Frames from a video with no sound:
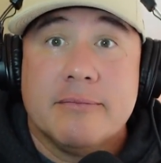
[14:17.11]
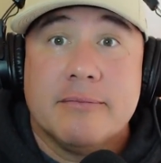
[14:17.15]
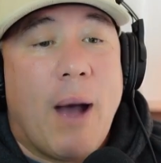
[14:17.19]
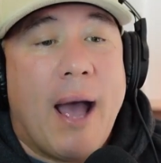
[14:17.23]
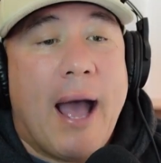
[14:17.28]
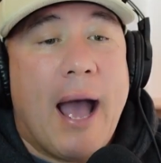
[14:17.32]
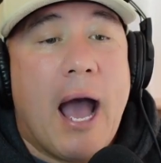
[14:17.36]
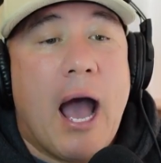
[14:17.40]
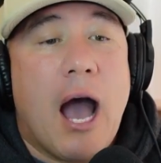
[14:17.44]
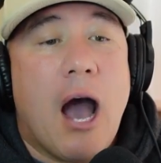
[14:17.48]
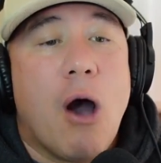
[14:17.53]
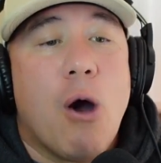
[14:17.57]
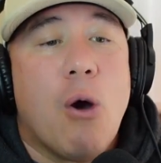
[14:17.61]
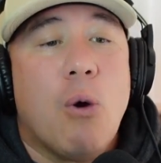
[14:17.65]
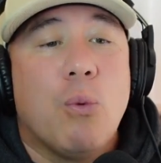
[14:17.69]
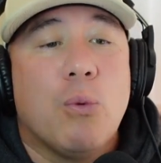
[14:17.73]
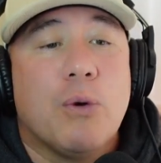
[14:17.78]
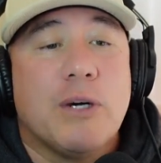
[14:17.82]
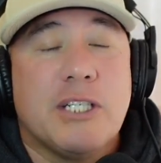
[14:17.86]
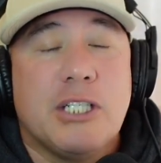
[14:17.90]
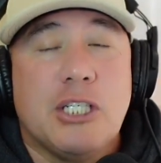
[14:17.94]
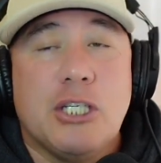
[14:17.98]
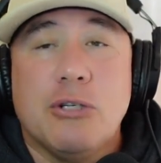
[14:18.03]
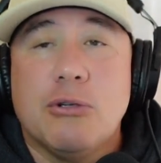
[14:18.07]
How
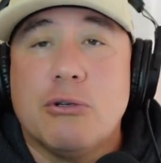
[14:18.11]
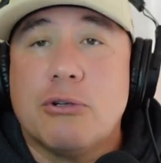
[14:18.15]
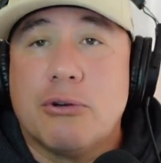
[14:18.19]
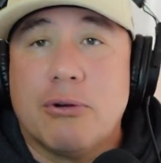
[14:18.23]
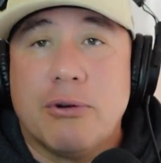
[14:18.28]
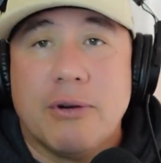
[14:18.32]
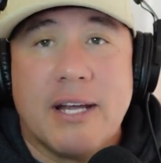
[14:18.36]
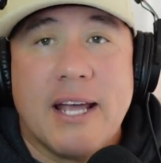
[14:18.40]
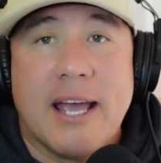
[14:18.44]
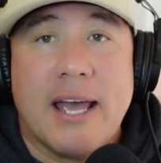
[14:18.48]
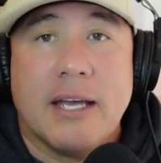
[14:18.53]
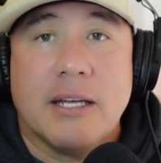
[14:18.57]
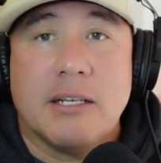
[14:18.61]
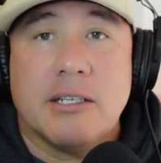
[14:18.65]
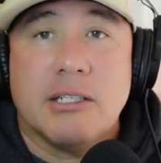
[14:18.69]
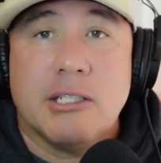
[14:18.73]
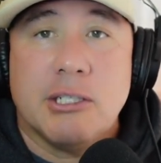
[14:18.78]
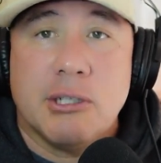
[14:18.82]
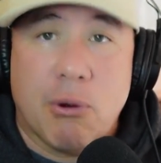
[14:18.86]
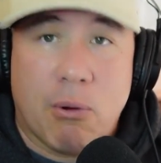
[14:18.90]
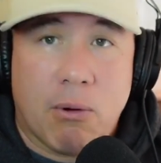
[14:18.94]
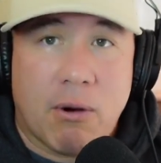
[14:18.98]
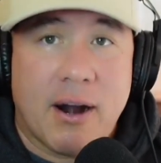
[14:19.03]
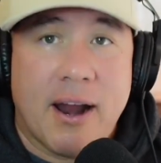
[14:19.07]
would you create
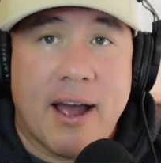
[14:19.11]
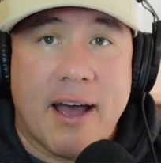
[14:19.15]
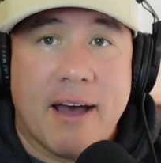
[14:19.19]
your